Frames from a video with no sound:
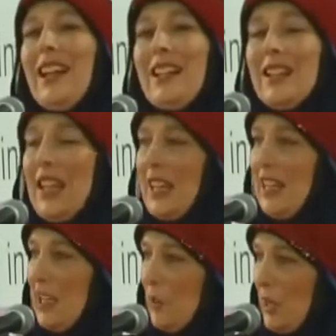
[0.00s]
And
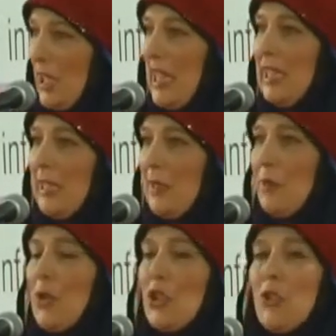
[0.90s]
then he would get to the
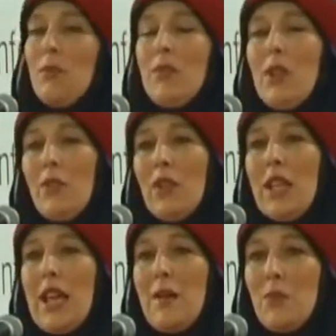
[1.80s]
bottom of the
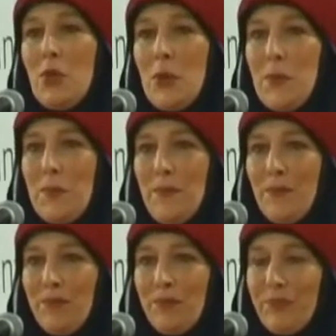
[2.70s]
camera.
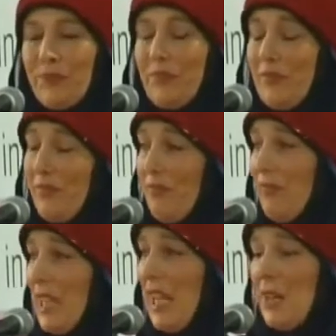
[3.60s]

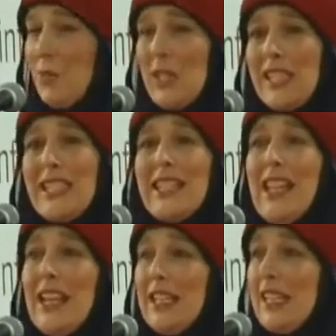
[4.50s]
I was
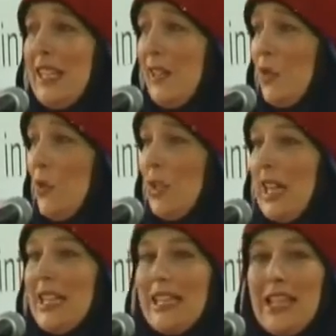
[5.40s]
delighted. I thought,
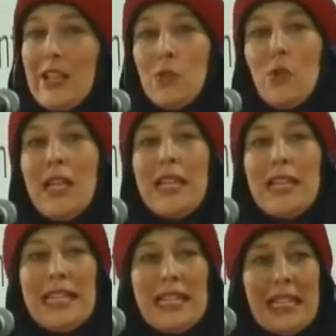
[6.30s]
I can get away.
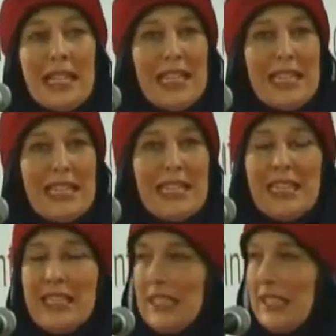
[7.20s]
He
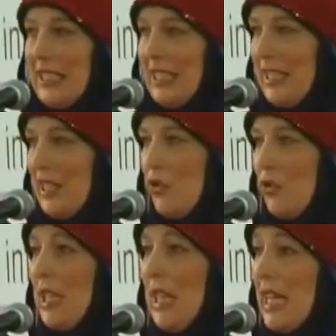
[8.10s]
still doesn't
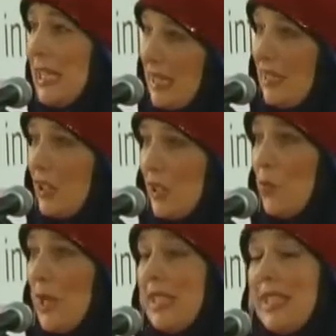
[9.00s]
realize that there's a
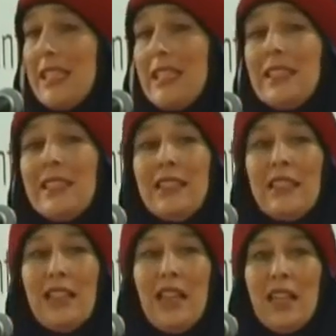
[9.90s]
Westerner
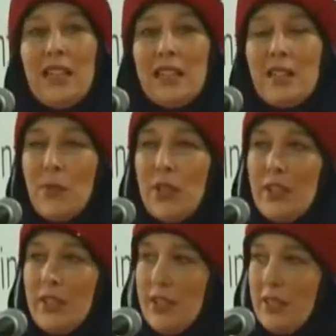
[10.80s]
under the
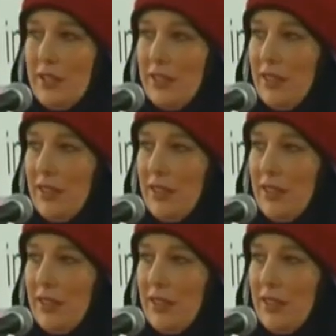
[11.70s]
burqa.